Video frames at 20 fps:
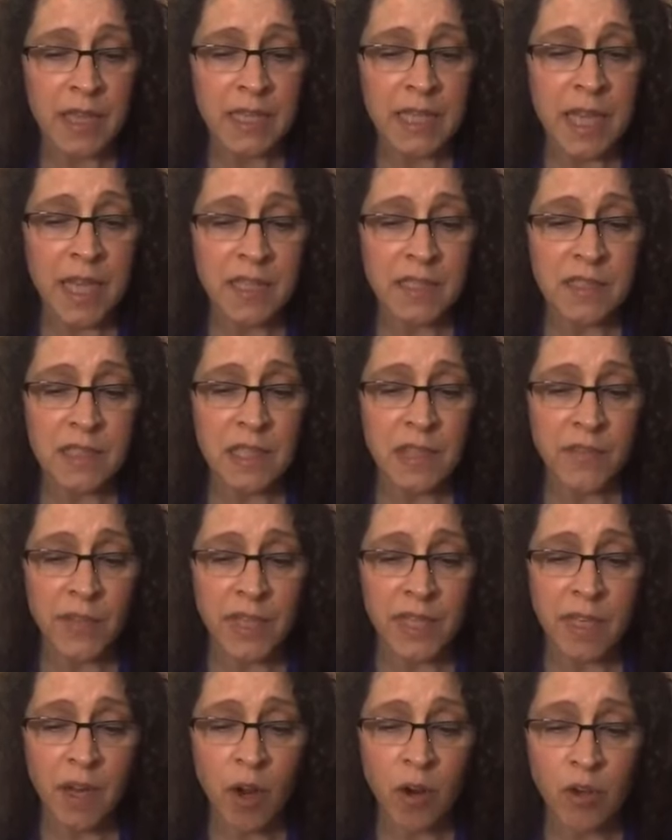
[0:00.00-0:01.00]
kids
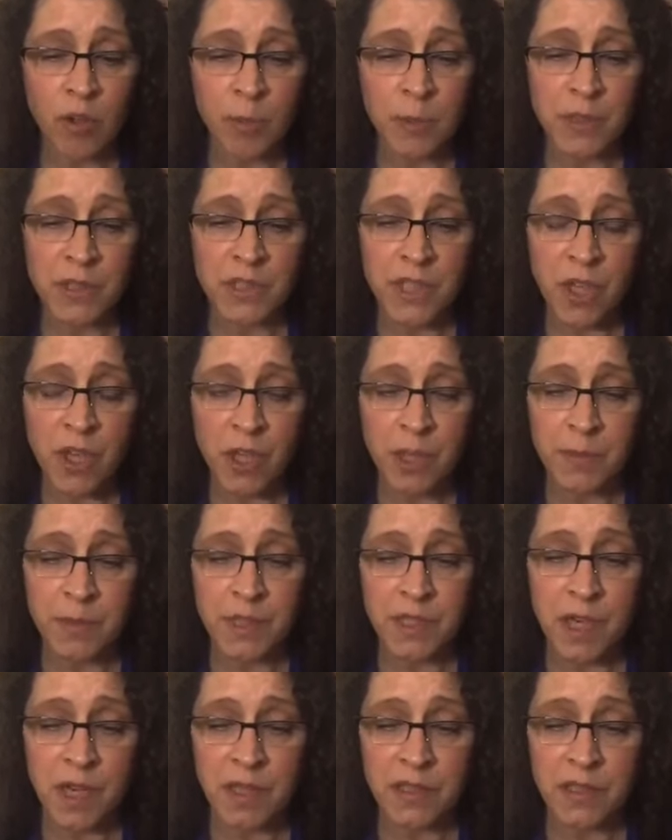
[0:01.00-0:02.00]
living in horrible
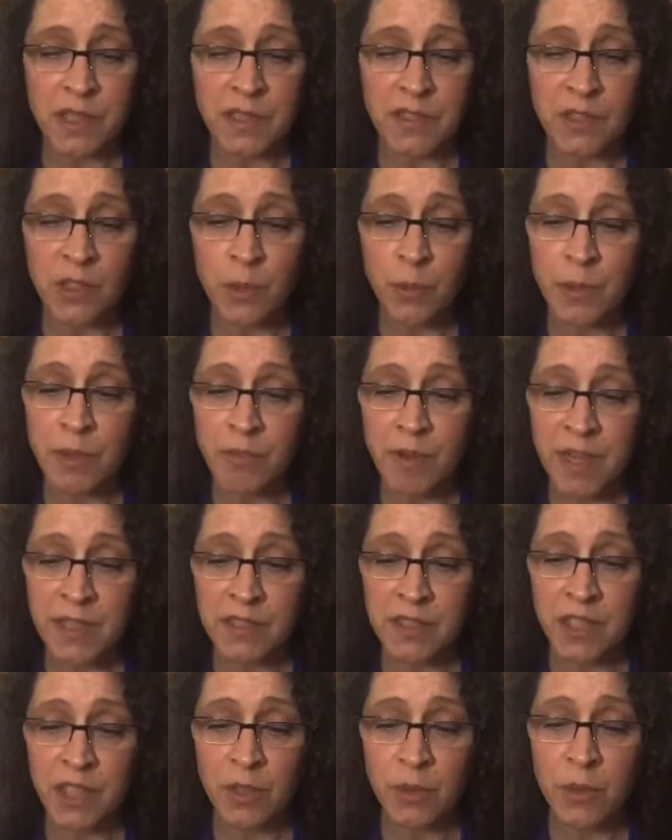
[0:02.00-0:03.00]
circumstances who we
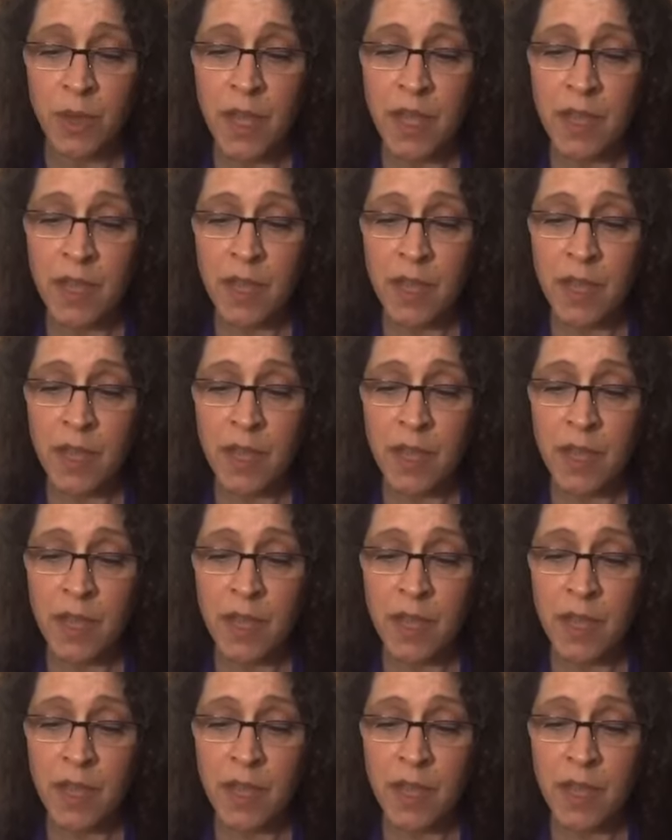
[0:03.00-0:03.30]
rescue